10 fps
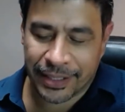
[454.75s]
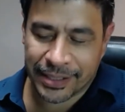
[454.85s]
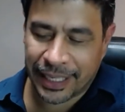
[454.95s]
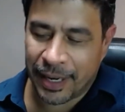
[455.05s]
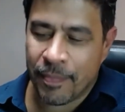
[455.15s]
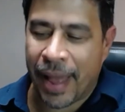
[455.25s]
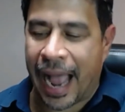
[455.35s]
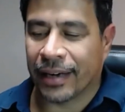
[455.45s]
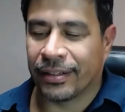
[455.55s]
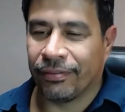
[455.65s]
it's the
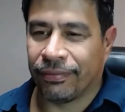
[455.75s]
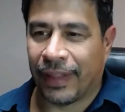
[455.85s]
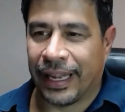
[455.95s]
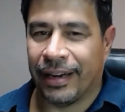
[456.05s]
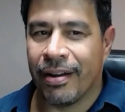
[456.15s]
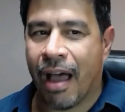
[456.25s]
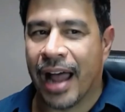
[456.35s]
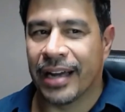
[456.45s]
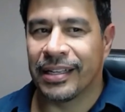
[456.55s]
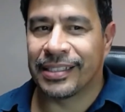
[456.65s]
impact of like
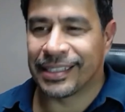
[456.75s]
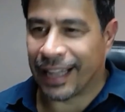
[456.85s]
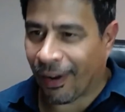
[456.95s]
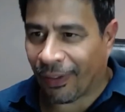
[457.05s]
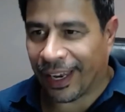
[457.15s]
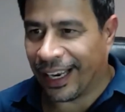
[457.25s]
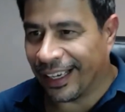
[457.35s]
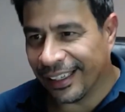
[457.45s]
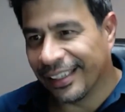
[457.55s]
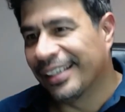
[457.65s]
not settling.